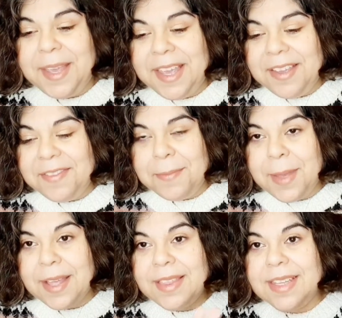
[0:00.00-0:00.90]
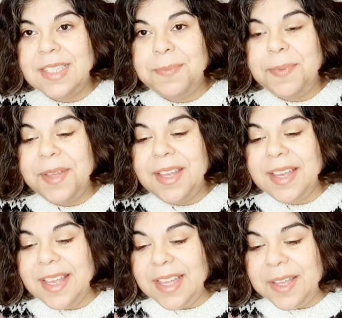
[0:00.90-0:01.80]
peeve about this
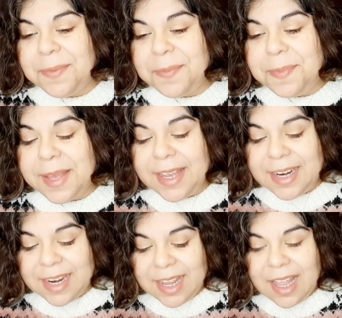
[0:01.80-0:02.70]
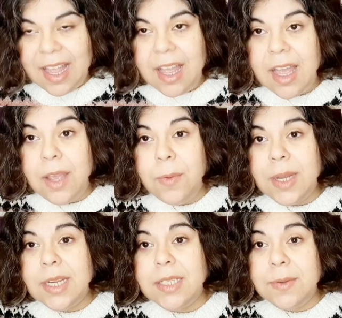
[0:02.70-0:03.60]
book. But
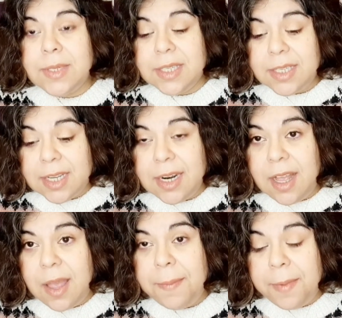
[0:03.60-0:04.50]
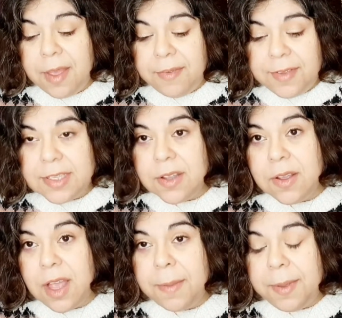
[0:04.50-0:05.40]
I wanted to get a
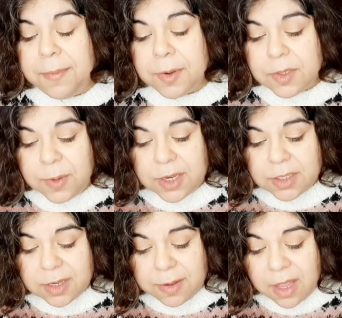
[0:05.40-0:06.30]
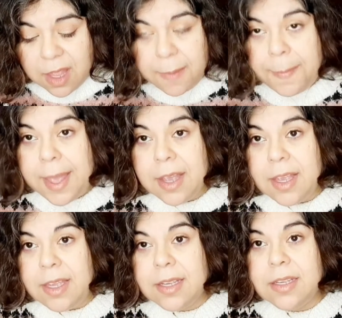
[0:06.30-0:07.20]
physical copy of Persuasion
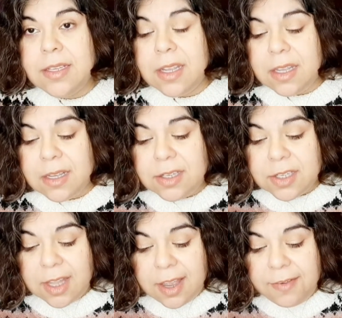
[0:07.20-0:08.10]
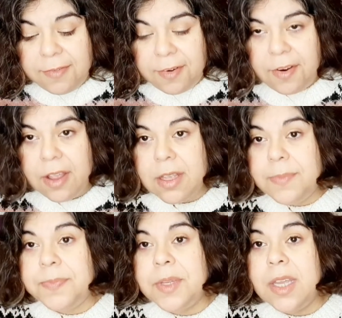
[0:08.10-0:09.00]
back in July
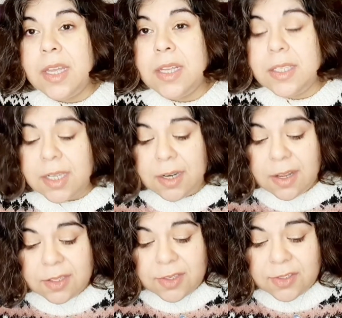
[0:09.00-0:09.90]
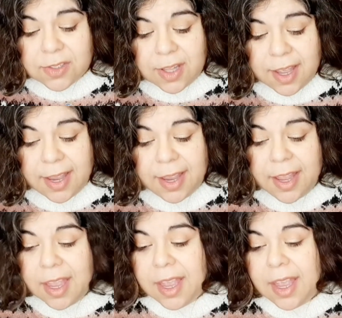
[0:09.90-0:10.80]
for Jane Austen
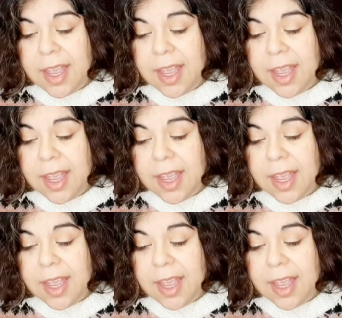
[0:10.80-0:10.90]
July,